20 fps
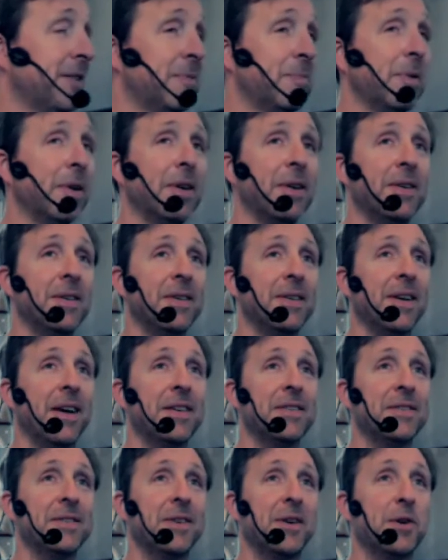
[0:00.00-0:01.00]
been,
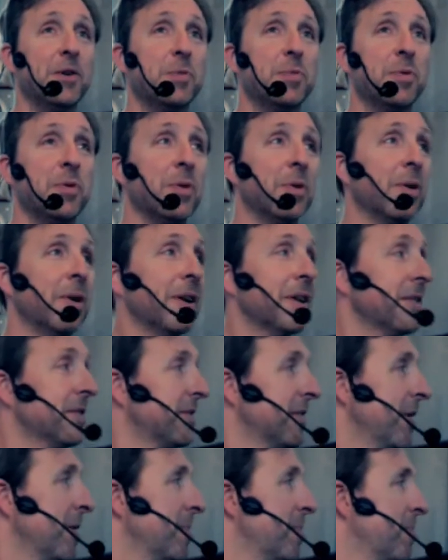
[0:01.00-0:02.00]
as an entrepreneur, I can
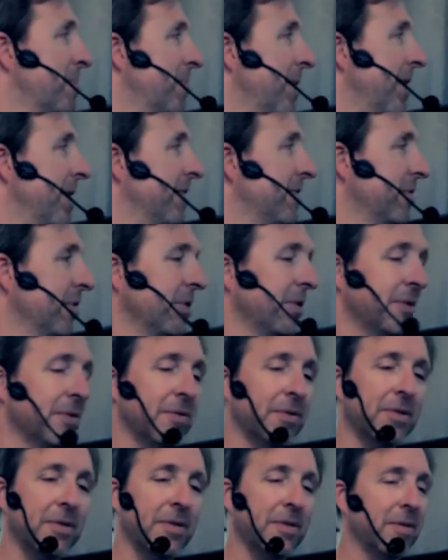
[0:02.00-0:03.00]
say painful,
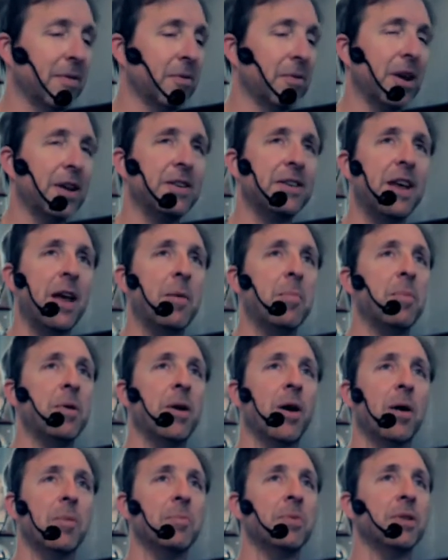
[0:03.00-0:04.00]
red tape
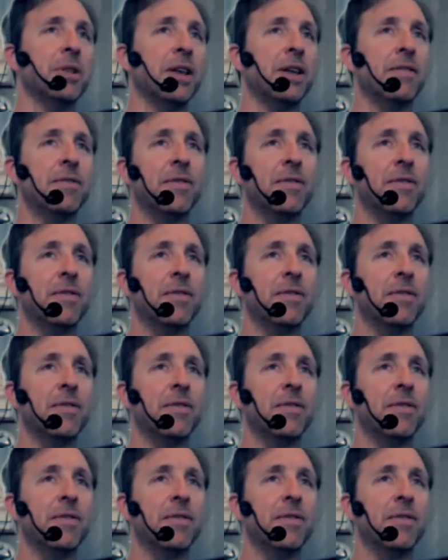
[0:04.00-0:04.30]
beyond belief.